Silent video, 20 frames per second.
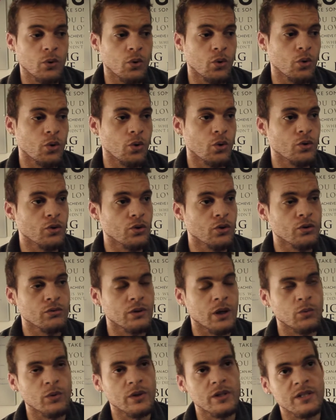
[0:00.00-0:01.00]
Or
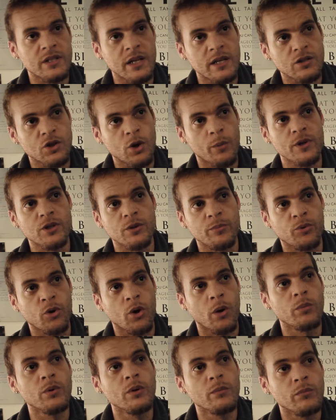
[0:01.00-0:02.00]
I wouldn't say so much a
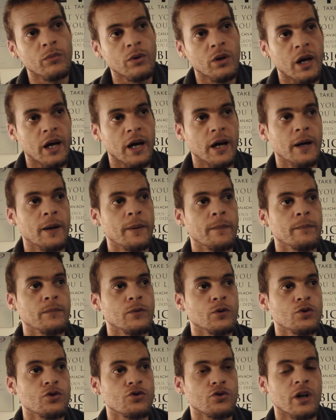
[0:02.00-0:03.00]
problem.
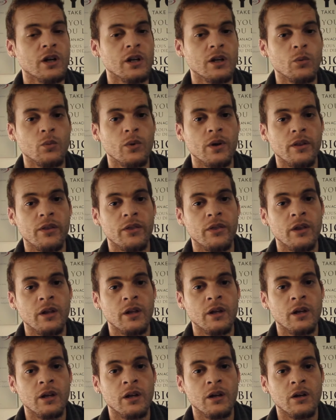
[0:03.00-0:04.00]
You're struggling with
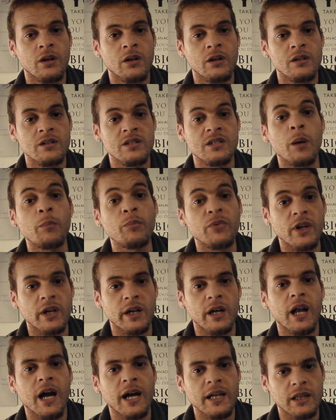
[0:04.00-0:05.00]

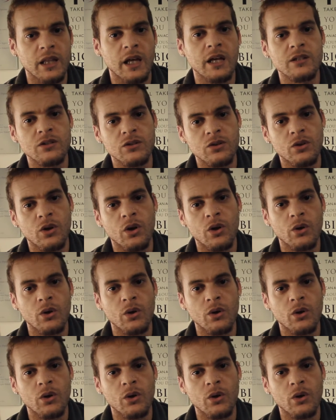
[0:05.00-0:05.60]
something like that.